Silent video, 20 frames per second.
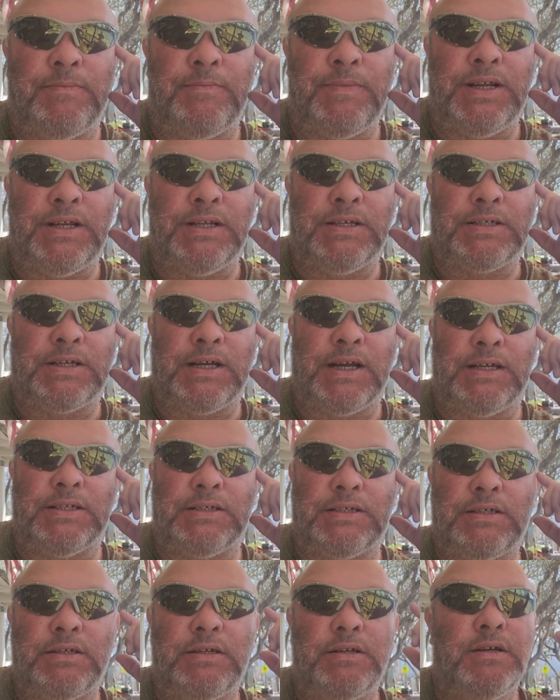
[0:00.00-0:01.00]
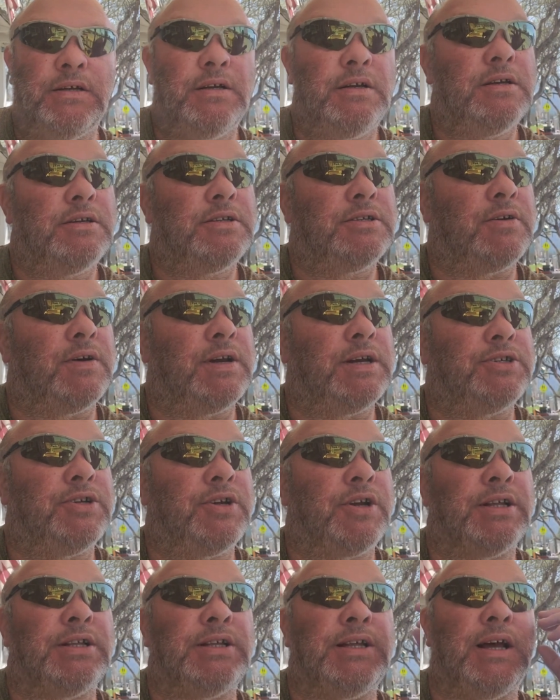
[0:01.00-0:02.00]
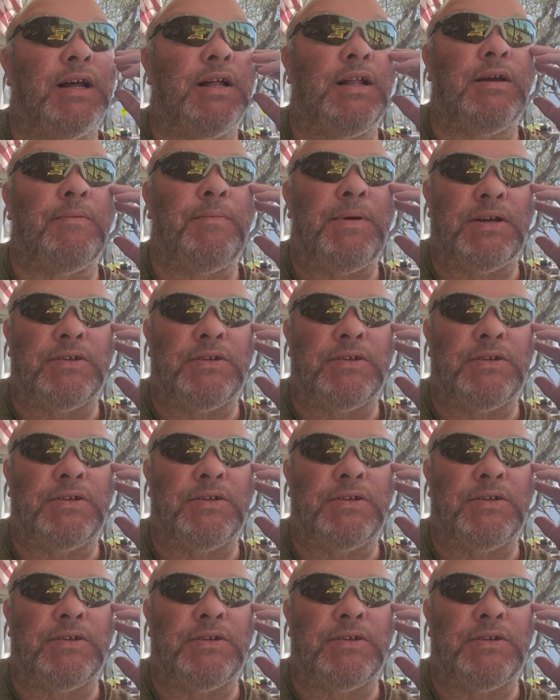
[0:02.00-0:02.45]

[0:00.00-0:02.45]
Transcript: to be discussed. So as you can tell, I'm